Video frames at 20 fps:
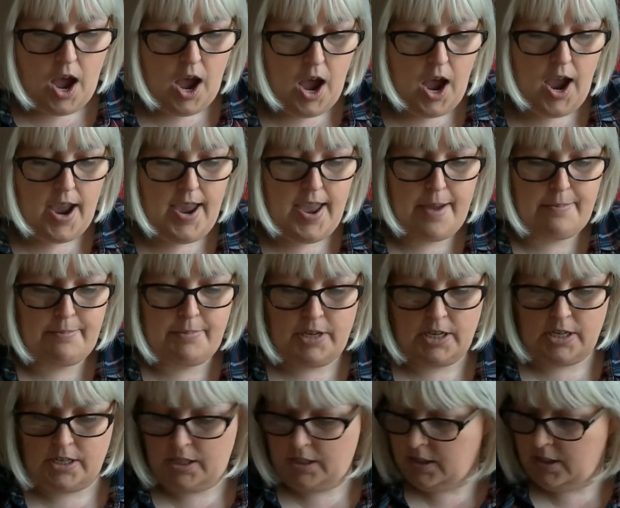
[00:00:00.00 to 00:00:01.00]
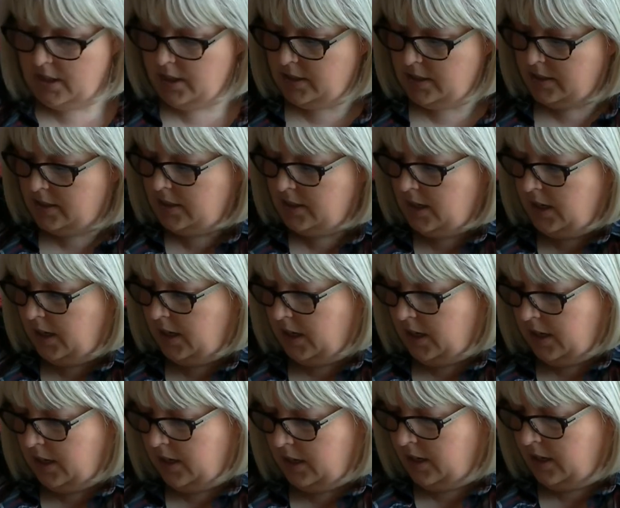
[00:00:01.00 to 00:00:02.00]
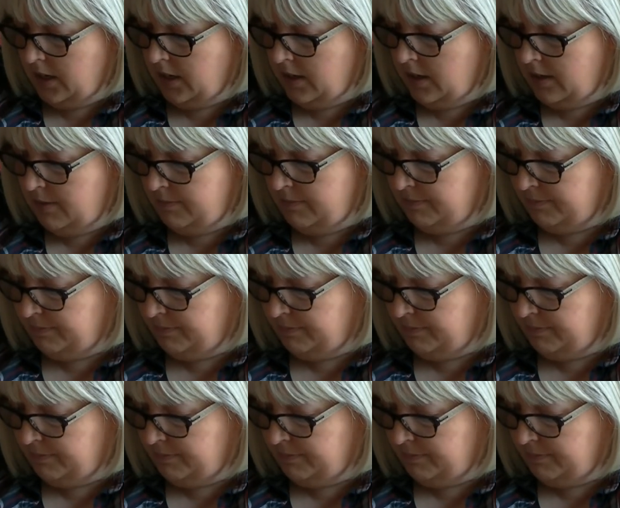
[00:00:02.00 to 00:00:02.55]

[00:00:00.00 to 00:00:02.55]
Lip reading: I am knitting this in